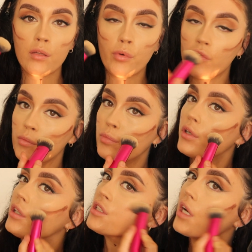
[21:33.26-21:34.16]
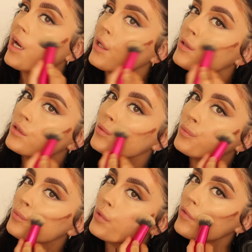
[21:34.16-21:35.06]
the buffing brush and
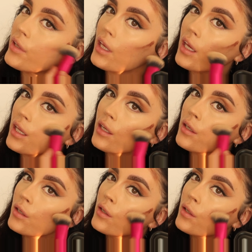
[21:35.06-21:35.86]
buffing in